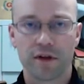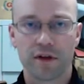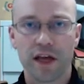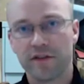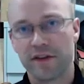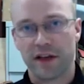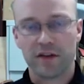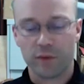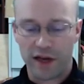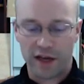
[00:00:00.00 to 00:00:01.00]
insects
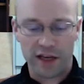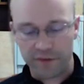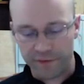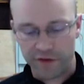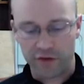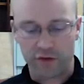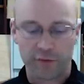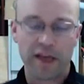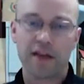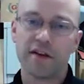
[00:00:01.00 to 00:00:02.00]
where individuals
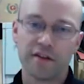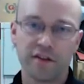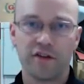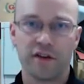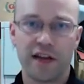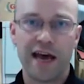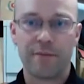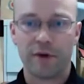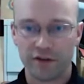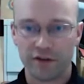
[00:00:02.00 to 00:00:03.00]
make a decision:
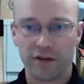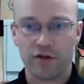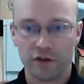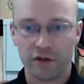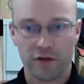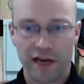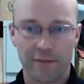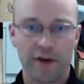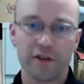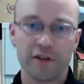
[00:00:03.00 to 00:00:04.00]
am I social or
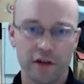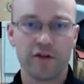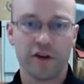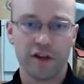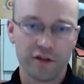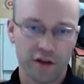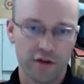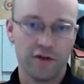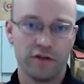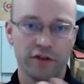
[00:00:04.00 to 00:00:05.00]
am I solitary? So
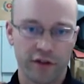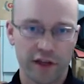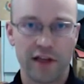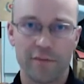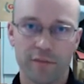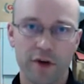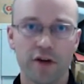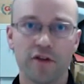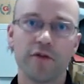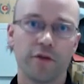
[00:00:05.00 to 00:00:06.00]
they'll
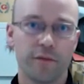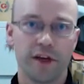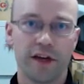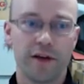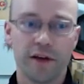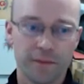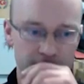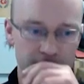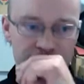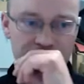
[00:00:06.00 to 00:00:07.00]
emerge from there,
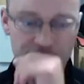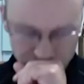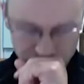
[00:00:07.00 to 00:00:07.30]
and